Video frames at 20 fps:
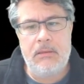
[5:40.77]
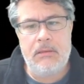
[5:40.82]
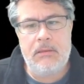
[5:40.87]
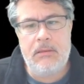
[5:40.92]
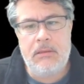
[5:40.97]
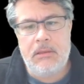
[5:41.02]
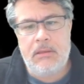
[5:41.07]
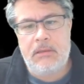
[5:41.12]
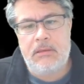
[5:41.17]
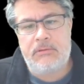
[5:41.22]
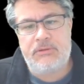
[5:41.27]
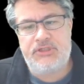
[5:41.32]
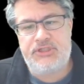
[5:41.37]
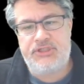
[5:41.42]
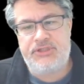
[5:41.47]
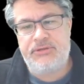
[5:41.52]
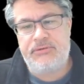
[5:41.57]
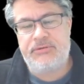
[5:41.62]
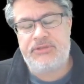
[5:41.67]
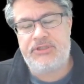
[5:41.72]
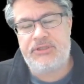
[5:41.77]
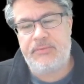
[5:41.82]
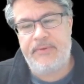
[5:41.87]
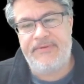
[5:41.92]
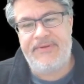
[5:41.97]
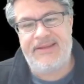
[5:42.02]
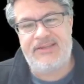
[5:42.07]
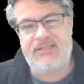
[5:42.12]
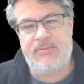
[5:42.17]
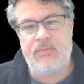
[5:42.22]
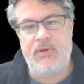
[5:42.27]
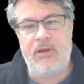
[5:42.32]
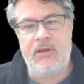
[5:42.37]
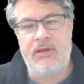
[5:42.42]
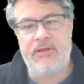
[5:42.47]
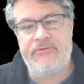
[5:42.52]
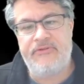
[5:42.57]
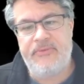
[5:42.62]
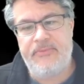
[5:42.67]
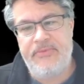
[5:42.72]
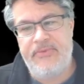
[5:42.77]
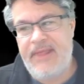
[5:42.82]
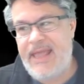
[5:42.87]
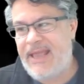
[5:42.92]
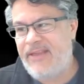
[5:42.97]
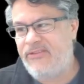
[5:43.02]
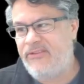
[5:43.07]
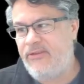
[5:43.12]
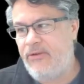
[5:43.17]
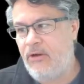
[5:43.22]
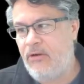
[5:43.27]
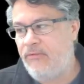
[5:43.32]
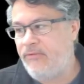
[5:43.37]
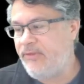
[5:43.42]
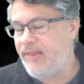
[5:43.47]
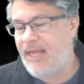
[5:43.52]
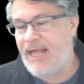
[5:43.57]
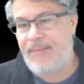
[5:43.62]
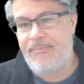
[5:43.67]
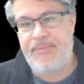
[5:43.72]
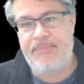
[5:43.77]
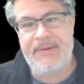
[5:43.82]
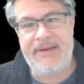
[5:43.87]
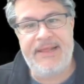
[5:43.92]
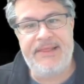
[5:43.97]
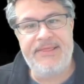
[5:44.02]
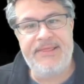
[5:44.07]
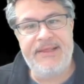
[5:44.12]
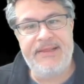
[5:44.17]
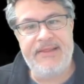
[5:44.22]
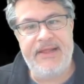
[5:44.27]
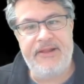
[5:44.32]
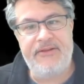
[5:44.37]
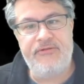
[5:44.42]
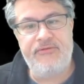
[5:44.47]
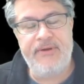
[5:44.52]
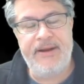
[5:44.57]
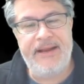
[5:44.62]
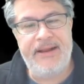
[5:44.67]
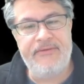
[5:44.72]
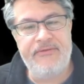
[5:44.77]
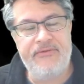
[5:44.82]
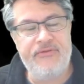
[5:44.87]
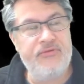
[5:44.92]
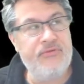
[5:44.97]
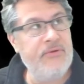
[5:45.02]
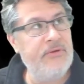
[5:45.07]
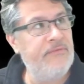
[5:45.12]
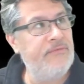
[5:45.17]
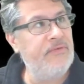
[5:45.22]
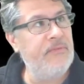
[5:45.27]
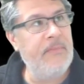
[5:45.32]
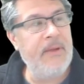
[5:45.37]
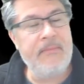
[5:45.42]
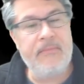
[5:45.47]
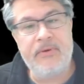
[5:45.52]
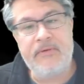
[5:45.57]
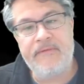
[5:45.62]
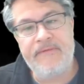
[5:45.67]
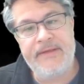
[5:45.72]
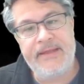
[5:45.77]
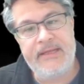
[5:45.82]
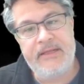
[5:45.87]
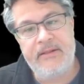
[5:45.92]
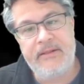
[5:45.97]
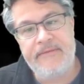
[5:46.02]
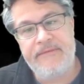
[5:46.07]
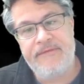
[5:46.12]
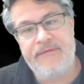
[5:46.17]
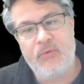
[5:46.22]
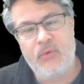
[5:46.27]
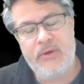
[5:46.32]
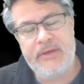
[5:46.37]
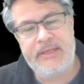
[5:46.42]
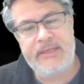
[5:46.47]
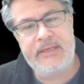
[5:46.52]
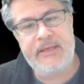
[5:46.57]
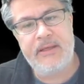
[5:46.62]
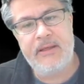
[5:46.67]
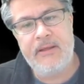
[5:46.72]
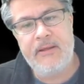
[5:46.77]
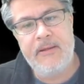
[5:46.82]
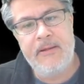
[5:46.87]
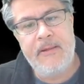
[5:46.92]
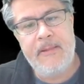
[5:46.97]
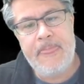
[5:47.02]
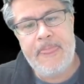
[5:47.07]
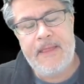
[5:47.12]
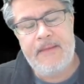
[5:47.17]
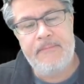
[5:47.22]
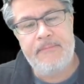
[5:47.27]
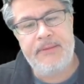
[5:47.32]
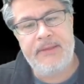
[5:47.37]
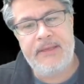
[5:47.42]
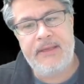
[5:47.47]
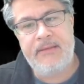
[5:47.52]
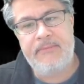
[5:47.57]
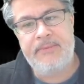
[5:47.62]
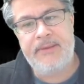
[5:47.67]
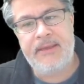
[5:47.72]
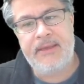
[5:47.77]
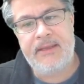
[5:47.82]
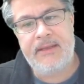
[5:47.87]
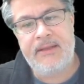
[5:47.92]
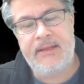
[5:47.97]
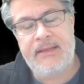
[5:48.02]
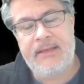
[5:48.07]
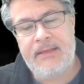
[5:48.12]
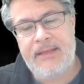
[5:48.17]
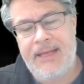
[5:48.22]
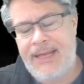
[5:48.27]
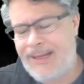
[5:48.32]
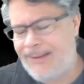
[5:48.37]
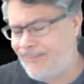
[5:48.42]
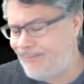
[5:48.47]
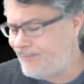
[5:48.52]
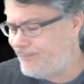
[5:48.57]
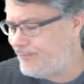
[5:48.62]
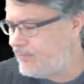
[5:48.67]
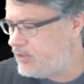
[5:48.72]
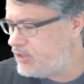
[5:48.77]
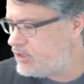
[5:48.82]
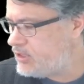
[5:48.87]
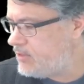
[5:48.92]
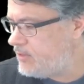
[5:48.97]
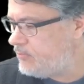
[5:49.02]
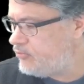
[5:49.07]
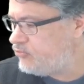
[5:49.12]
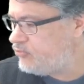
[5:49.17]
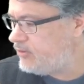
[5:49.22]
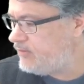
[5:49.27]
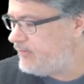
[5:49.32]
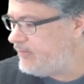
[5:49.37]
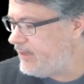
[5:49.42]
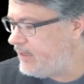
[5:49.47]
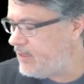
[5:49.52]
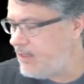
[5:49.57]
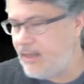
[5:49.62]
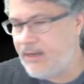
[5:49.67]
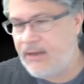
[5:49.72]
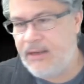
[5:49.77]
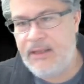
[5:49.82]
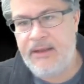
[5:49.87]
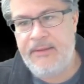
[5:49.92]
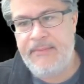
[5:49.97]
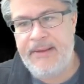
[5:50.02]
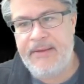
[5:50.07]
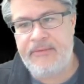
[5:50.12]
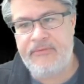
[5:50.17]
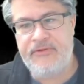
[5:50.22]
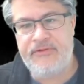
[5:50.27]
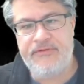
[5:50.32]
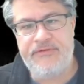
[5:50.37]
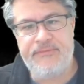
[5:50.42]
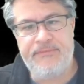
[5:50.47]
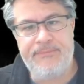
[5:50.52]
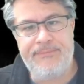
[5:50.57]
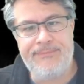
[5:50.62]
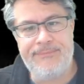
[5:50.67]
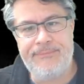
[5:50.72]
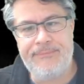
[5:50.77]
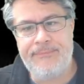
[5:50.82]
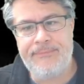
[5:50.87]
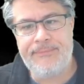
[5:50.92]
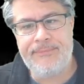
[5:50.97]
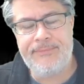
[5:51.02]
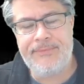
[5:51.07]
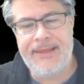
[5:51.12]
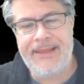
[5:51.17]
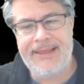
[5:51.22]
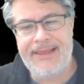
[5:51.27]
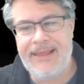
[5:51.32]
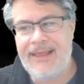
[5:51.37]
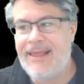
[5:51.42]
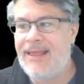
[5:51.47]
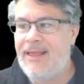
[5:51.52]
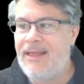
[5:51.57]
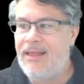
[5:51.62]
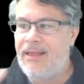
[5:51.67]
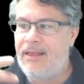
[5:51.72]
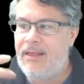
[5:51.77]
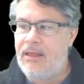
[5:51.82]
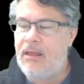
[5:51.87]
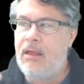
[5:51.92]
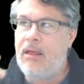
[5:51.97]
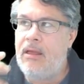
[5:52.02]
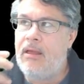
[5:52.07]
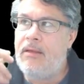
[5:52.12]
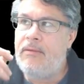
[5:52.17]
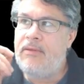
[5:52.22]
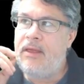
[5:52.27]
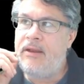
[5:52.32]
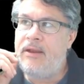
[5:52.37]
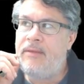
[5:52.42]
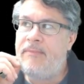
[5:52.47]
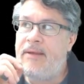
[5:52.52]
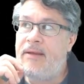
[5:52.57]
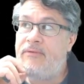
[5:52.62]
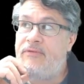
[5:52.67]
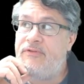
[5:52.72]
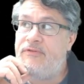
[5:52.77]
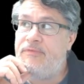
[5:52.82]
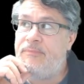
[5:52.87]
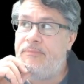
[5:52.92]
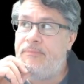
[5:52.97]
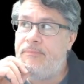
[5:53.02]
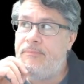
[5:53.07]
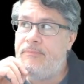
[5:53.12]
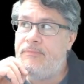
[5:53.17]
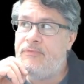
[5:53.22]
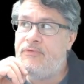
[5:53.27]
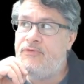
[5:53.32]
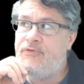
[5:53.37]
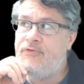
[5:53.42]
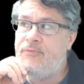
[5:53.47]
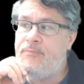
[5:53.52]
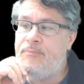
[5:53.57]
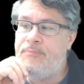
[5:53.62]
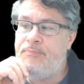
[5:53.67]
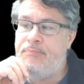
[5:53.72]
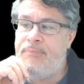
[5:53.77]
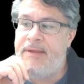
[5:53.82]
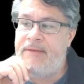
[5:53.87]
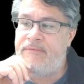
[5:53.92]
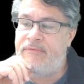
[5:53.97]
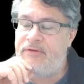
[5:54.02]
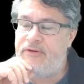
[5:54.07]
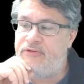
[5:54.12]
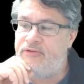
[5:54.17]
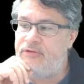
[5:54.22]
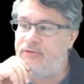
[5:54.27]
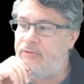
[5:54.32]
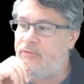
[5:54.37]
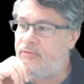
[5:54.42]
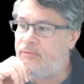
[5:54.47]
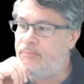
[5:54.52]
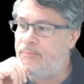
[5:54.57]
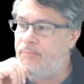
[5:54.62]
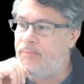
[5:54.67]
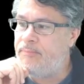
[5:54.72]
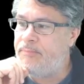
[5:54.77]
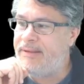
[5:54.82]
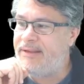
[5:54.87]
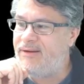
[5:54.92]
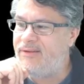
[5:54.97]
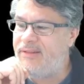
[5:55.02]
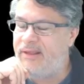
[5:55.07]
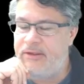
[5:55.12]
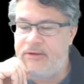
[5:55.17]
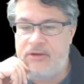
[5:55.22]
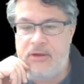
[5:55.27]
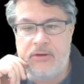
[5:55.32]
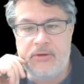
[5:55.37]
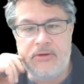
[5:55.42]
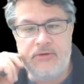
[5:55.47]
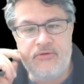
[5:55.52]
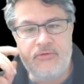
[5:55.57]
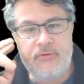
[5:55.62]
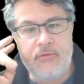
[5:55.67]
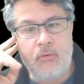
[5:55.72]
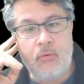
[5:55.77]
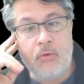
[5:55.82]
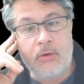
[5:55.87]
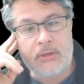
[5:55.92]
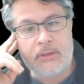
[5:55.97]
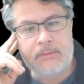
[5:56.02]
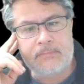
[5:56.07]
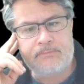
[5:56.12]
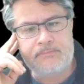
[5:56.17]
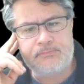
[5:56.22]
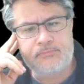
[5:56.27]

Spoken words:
Oh, shoot. So we've got some nasty overlap, but I think that's right. I sort of remember vaguely 40 being in some sort of like an amount of like an amount of beverage or beer that you could order.